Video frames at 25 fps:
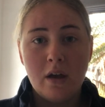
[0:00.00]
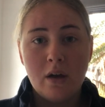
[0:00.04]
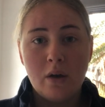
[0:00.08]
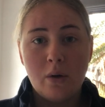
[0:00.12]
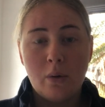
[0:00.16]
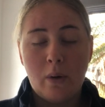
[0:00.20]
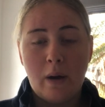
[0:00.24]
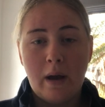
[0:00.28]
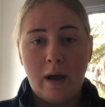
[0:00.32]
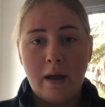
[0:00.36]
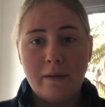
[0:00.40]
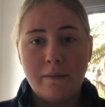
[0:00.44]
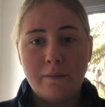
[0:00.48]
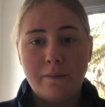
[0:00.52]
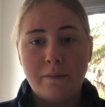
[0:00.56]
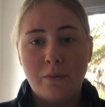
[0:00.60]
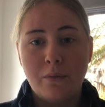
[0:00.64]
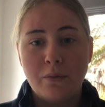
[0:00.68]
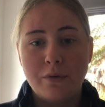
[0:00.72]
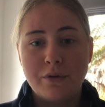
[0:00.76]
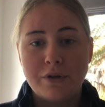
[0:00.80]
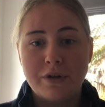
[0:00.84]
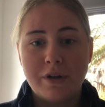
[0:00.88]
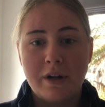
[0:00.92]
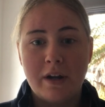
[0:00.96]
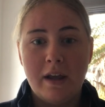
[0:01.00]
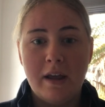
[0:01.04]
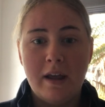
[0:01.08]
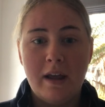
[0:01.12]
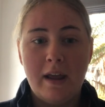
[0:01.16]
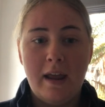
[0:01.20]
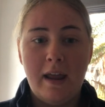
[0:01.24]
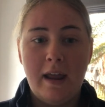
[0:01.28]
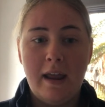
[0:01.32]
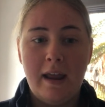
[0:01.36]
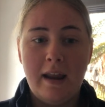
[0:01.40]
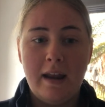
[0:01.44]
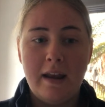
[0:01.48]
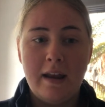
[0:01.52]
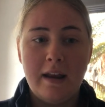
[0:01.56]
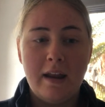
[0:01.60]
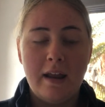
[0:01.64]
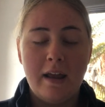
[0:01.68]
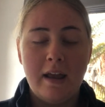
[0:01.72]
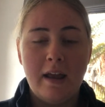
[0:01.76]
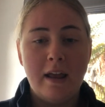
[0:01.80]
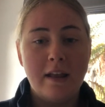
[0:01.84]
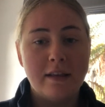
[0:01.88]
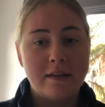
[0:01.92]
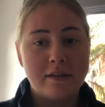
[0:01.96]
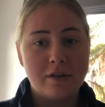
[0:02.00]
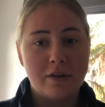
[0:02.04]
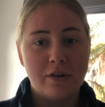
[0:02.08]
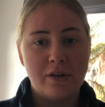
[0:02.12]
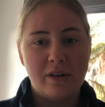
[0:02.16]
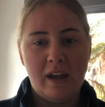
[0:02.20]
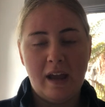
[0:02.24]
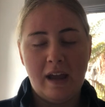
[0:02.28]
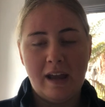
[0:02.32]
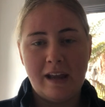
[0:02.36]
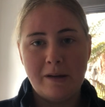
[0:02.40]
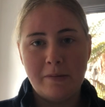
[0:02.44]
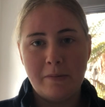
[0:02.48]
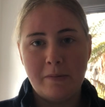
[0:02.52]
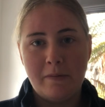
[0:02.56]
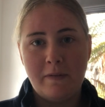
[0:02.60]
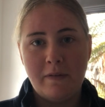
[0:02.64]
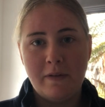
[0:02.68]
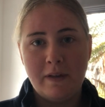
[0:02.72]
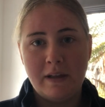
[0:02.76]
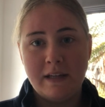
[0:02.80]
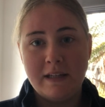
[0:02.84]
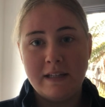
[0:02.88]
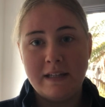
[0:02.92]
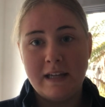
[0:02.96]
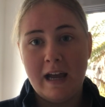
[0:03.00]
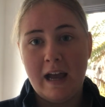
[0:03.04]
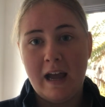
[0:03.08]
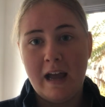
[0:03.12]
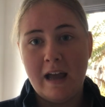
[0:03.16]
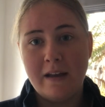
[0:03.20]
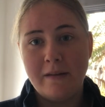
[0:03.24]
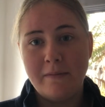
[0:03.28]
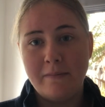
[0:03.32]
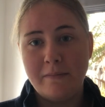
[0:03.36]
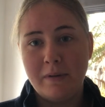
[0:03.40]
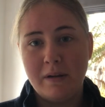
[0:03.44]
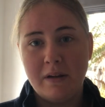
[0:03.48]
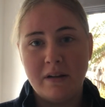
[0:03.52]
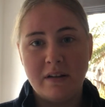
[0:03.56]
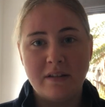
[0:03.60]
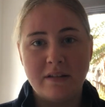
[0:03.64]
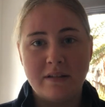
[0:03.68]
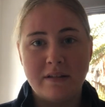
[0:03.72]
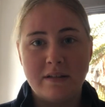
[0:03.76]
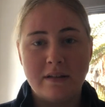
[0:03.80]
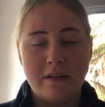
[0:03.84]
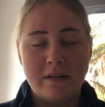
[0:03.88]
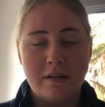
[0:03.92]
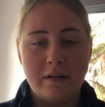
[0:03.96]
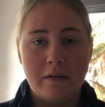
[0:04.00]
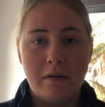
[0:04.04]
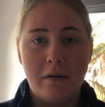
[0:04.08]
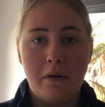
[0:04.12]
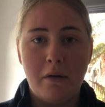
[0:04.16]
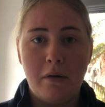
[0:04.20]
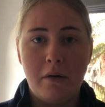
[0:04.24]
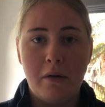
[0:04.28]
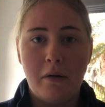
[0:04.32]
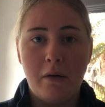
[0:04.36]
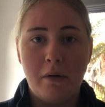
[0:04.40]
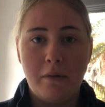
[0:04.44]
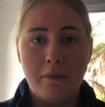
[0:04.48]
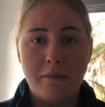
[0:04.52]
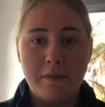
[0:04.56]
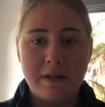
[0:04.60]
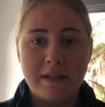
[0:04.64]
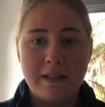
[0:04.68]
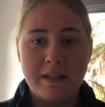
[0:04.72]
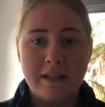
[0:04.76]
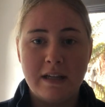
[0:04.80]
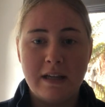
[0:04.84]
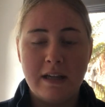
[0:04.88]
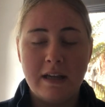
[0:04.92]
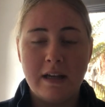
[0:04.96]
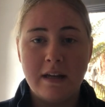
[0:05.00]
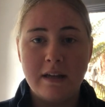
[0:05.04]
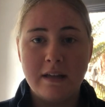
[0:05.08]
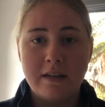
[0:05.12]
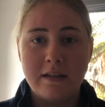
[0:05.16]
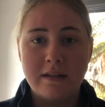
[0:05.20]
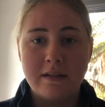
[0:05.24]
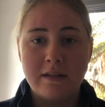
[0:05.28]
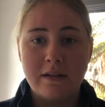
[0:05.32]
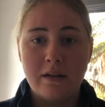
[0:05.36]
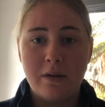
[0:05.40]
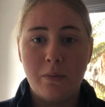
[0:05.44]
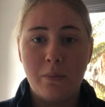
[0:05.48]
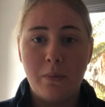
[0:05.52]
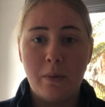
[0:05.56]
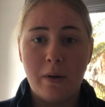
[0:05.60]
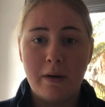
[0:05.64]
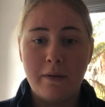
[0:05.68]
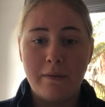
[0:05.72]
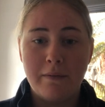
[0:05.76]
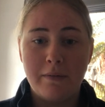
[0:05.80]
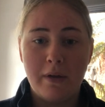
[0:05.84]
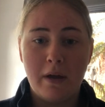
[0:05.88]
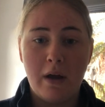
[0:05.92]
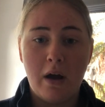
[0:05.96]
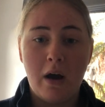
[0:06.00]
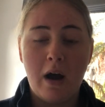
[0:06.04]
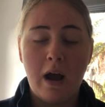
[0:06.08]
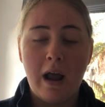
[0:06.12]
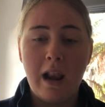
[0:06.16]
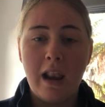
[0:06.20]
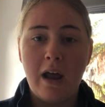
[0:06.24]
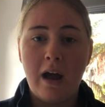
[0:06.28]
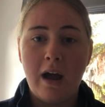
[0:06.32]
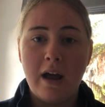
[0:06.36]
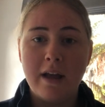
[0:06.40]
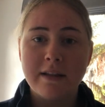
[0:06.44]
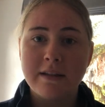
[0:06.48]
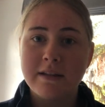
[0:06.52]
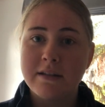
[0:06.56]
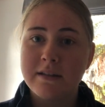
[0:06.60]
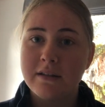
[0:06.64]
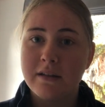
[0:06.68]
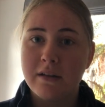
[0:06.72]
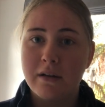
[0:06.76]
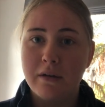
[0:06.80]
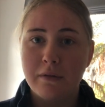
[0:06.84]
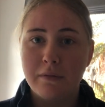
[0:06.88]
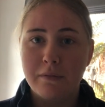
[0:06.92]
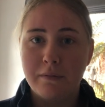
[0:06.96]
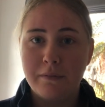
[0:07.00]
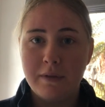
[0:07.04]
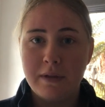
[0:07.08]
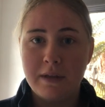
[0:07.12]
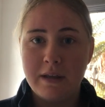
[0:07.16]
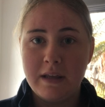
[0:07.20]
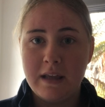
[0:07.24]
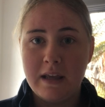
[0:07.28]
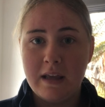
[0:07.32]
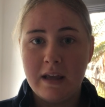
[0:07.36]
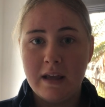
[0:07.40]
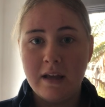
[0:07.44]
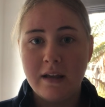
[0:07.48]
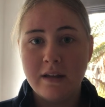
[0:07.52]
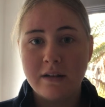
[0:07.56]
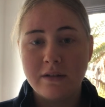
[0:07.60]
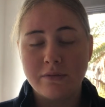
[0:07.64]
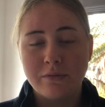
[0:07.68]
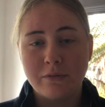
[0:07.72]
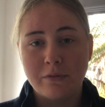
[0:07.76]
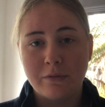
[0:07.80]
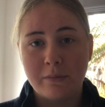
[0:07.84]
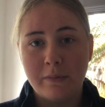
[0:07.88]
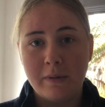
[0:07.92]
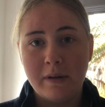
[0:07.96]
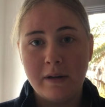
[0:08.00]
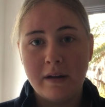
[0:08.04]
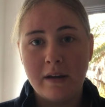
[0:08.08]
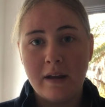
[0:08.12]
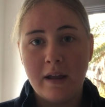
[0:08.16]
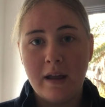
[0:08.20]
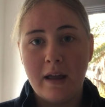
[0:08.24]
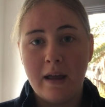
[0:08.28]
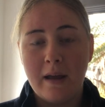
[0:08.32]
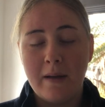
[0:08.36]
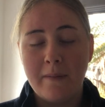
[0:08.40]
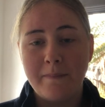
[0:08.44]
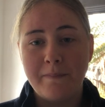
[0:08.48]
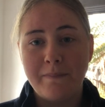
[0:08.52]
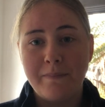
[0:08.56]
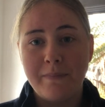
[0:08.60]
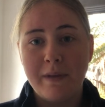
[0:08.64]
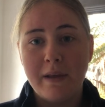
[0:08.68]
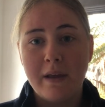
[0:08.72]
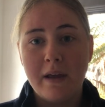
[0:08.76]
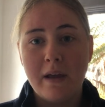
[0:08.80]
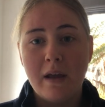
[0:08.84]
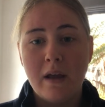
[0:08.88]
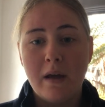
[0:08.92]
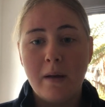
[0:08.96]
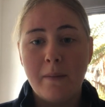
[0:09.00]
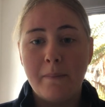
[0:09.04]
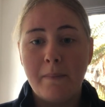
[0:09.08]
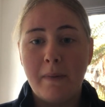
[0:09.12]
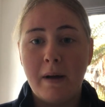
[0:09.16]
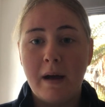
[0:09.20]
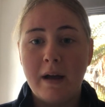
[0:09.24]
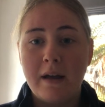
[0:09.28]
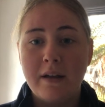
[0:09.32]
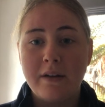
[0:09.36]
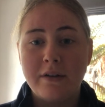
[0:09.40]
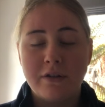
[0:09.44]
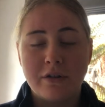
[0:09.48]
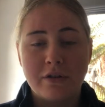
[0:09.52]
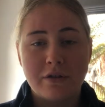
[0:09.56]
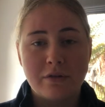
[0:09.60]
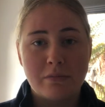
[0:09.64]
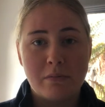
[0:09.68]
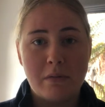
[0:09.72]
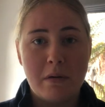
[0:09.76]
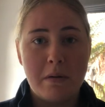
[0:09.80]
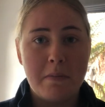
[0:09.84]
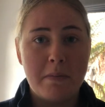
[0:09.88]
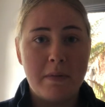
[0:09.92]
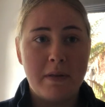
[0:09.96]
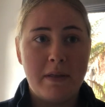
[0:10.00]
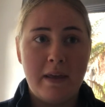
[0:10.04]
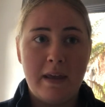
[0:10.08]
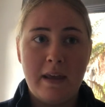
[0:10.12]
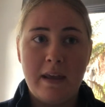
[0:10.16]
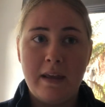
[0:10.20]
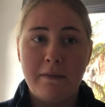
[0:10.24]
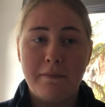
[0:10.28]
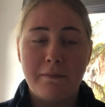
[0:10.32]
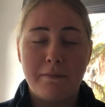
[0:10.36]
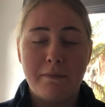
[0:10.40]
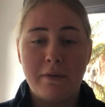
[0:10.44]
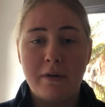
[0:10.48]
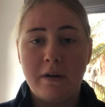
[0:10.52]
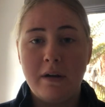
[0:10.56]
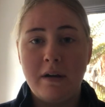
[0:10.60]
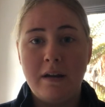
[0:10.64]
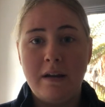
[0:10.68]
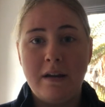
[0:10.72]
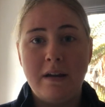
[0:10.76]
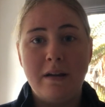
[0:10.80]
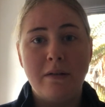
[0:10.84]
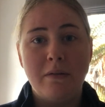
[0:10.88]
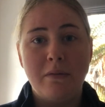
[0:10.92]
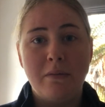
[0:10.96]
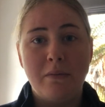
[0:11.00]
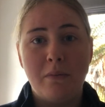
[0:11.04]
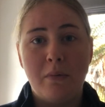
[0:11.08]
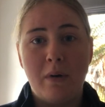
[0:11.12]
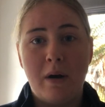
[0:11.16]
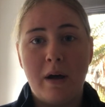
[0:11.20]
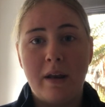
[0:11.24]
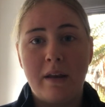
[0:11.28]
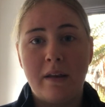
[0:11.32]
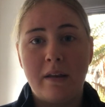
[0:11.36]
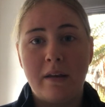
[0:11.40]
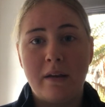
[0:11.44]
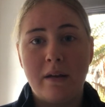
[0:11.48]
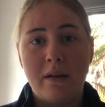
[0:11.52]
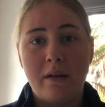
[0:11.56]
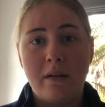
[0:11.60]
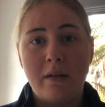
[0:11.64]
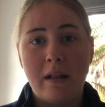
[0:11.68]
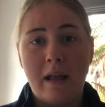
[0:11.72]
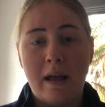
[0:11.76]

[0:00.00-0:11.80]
quite unfortunate, and it's okay to be feeling down because obviously it is one of the highlights of the year tournament, but just remember that everyone